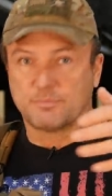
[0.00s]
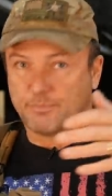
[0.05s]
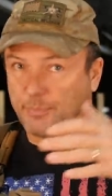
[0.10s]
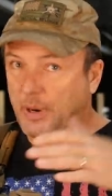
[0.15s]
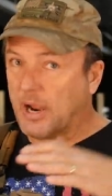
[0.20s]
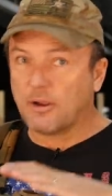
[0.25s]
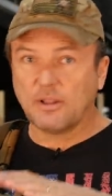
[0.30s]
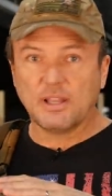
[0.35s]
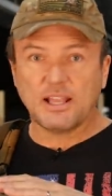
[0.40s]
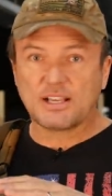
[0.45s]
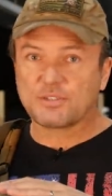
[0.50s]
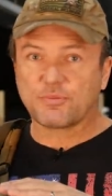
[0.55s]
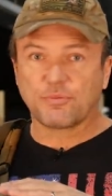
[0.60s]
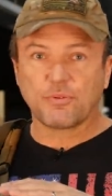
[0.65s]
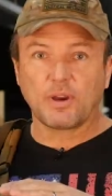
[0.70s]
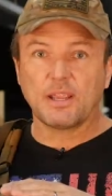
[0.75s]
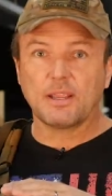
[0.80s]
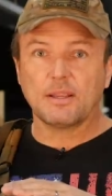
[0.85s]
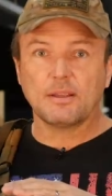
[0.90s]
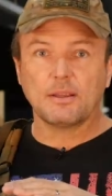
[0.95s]
parallax
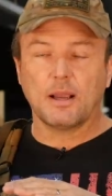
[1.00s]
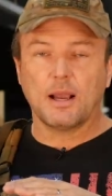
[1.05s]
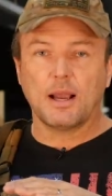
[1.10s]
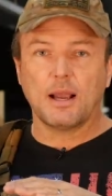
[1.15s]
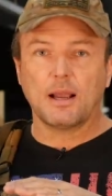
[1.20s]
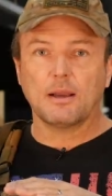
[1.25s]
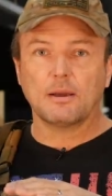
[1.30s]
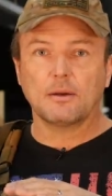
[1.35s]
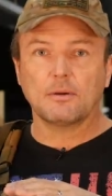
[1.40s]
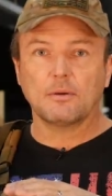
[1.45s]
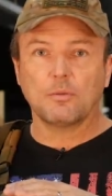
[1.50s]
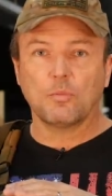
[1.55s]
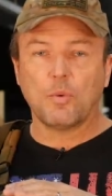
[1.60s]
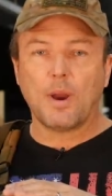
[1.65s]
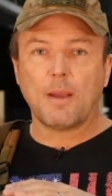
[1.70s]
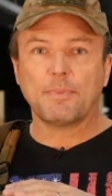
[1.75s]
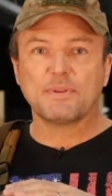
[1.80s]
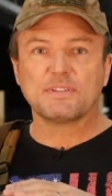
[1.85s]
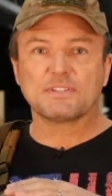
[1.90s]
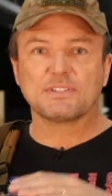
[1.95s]
free uh,
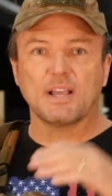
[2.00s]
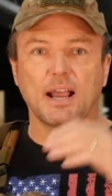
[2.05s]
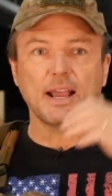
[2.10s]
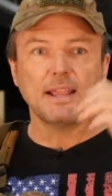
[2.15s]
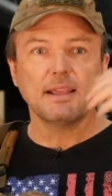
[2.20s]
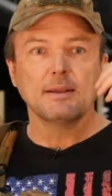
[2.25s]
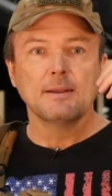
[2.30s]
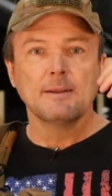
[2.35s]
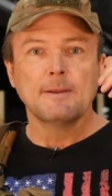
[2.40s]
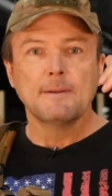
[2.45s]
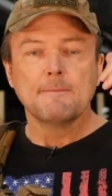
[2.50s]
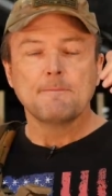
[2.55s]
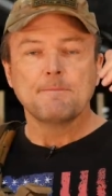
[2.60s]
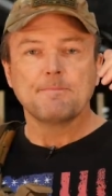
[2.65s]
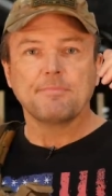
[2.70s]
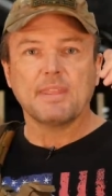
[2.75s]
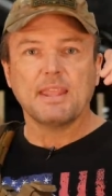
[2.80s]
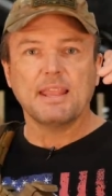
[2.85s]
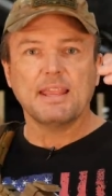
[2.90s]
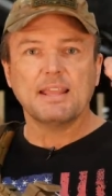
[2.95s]
weapon sight,
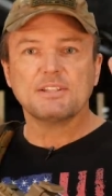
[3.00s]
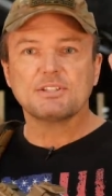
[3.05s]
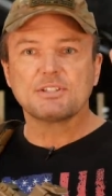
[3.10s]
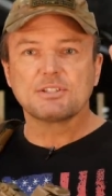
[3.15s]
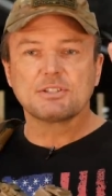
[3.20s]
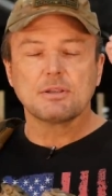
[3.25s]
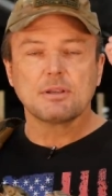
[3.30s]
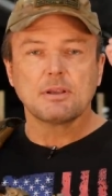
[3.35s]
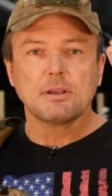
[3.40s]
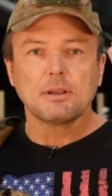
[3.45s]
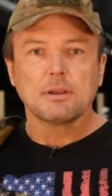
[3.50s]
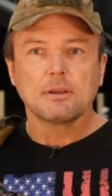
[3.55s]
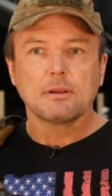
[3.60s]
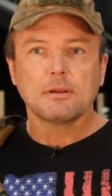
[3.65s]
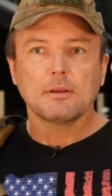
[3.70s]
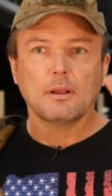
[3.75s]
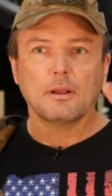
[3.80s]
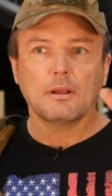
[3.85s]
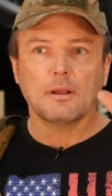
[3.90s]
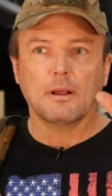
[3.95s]
it's,
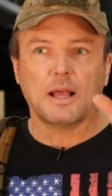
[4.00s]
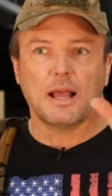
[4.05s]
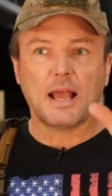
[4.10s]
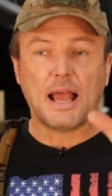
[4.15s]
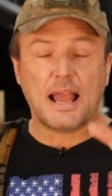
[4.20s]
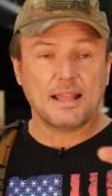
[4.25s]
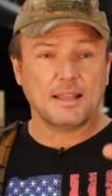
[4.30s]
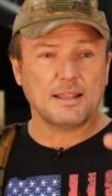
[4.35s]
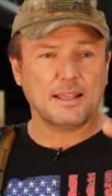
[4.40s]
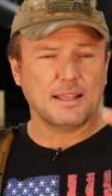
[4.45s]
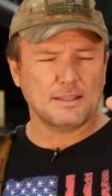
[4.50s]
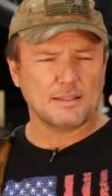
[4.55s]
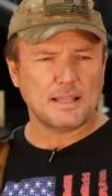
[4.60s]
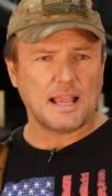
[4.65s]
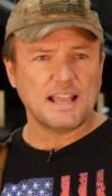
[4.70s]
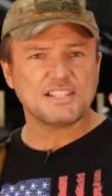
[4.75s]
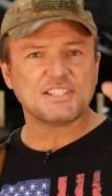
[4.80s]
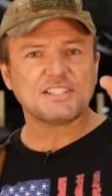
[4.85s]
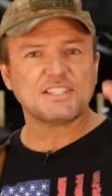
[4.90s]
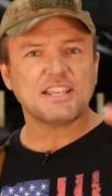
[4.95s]
I,
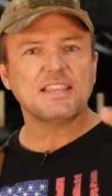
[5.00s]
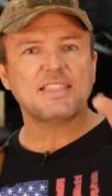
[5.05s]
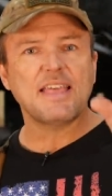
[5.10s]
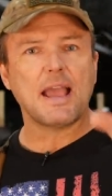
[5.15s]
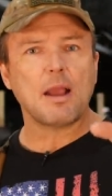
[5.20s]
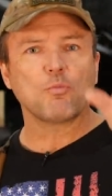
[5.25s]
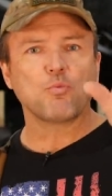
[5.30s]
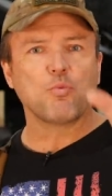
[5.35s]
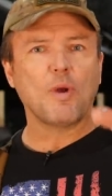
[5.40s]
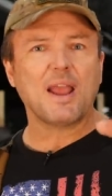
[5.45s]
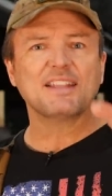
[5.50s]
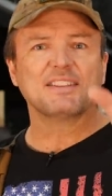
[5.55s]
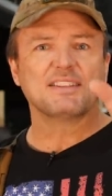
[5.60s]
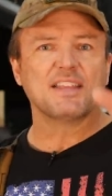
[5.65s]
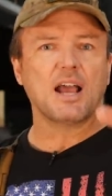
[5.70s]
I see that red